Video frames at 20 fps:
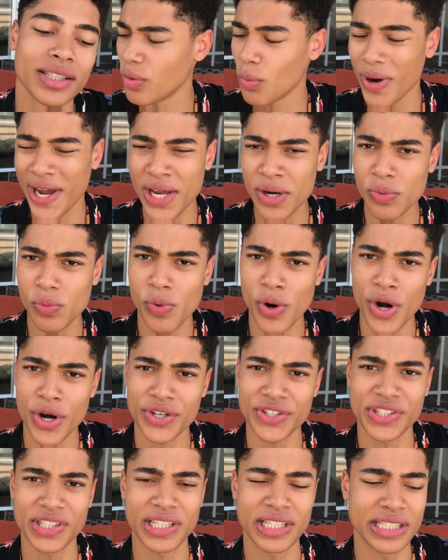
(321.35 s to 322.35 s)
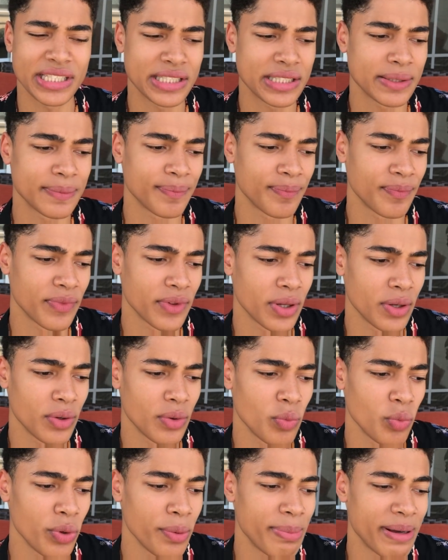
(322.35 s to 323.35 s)
the way it works is
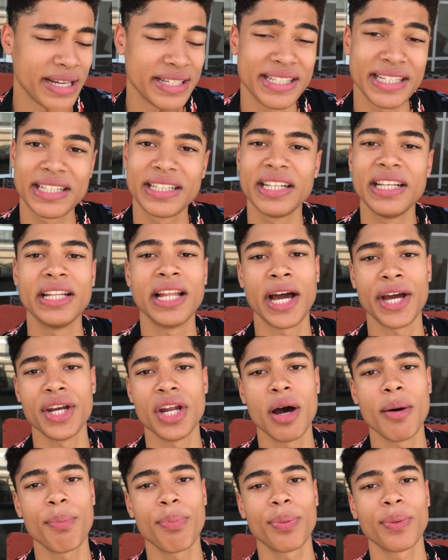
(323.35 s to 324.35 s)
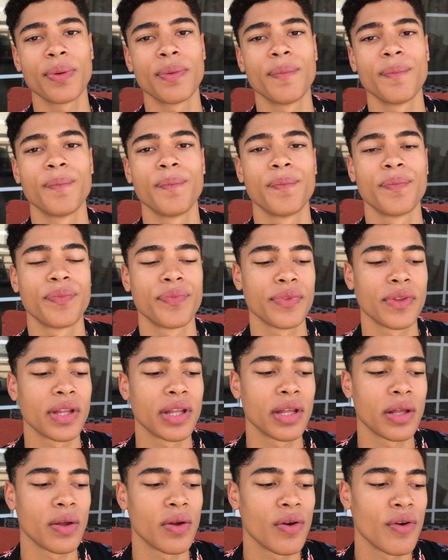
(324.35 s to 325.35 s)
we basically line up
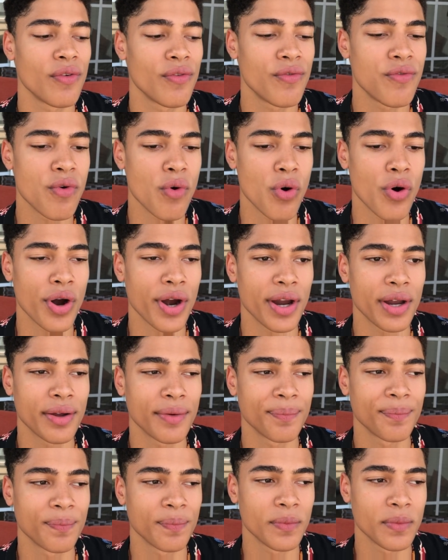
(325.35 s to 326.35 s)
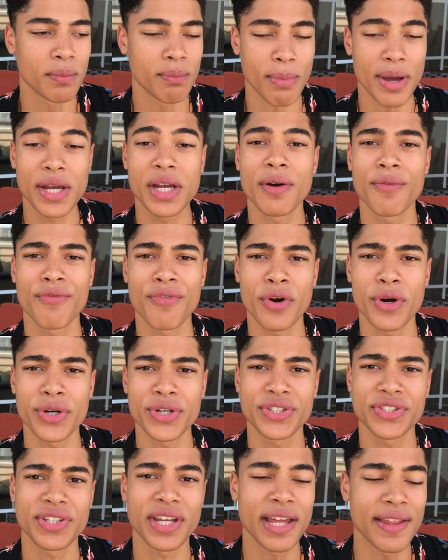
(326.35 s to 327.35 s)
for makeup
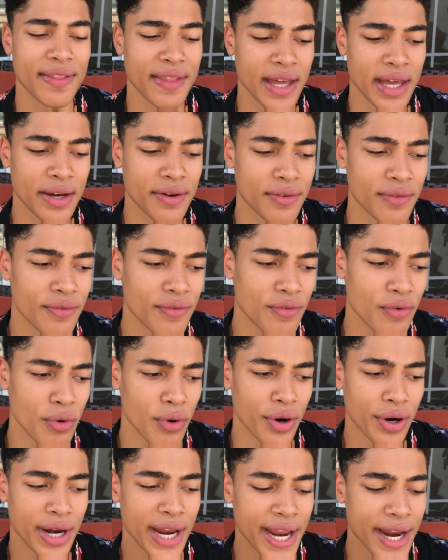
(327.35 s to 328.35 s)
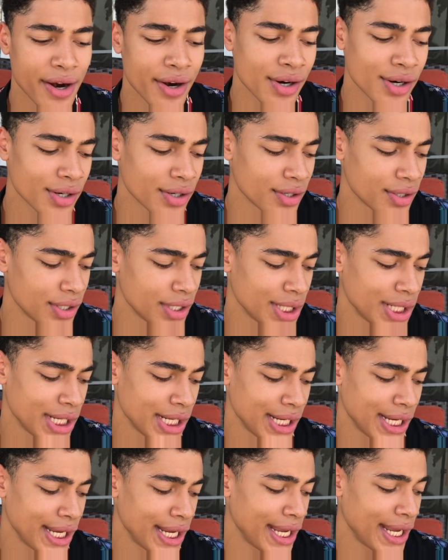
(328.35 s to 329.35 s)
first and then for hair.
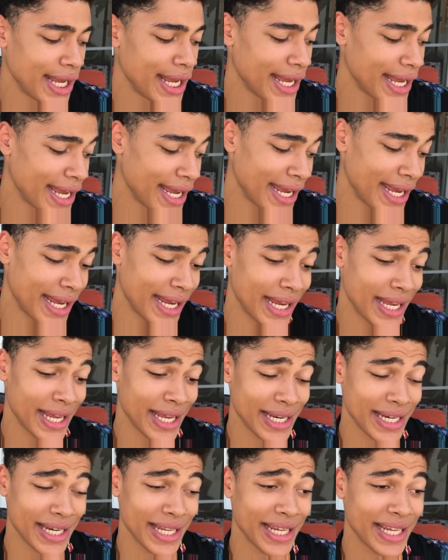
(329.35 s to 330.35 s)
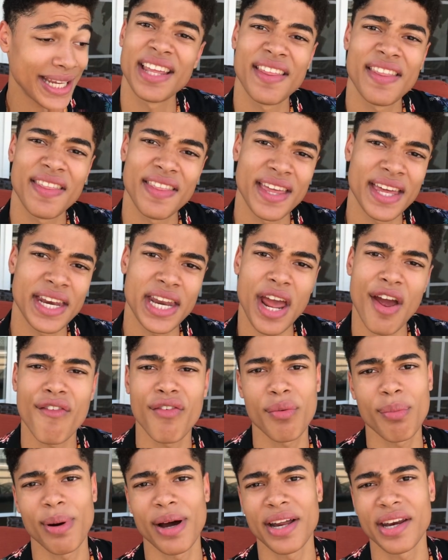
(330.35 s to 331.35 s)
And then
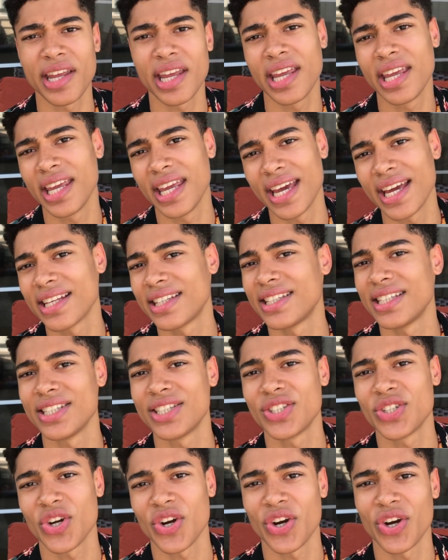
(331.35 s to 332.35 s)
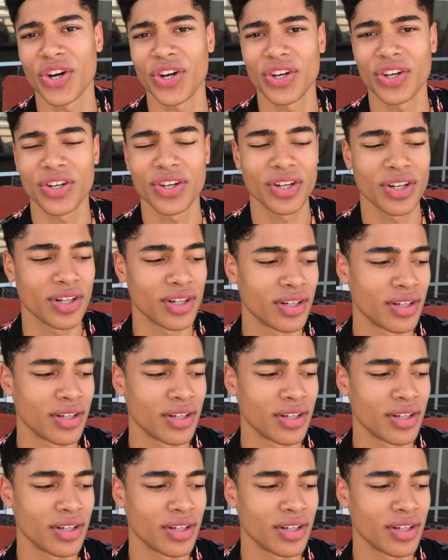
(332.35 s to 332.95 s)
everybody gets his turn